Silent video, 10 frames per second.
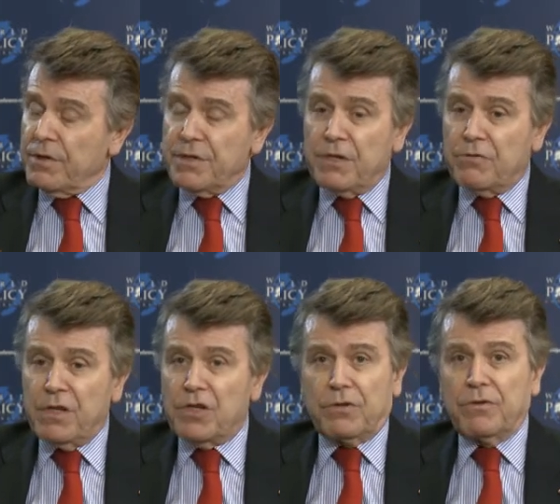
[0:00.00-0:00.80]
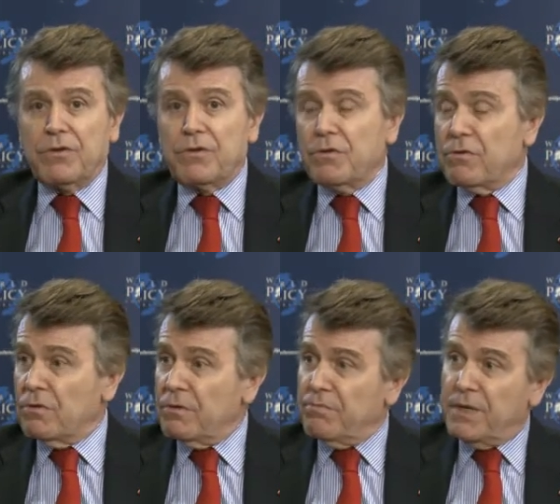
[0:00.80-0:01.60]
situations
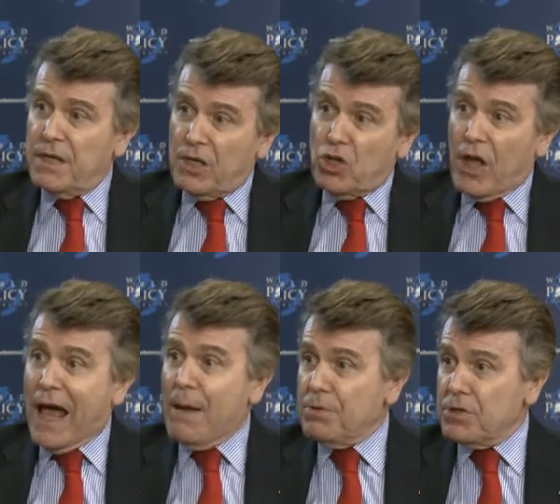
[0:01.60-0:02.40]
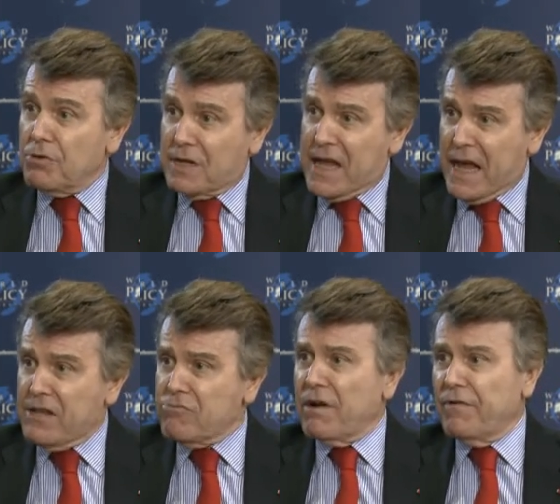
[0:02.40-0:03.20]
could be absolutely
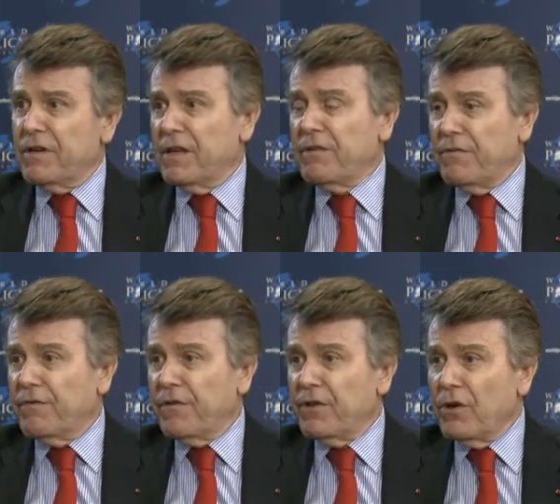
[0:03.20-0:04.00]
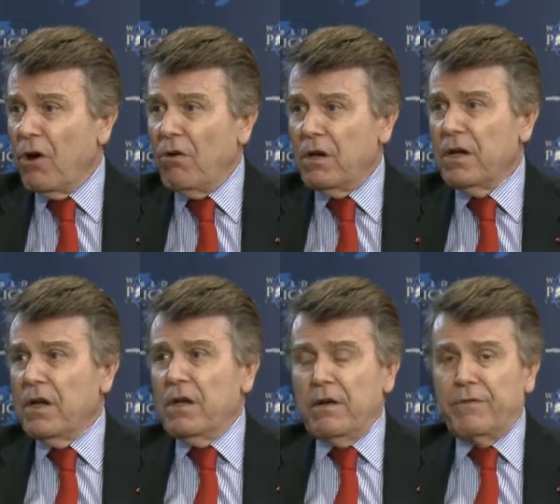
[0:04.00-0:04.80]
unraveling for the whole
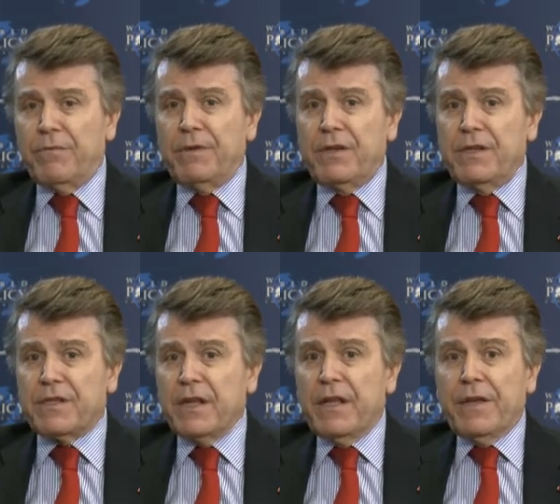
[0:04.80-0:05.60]
of the Middle East.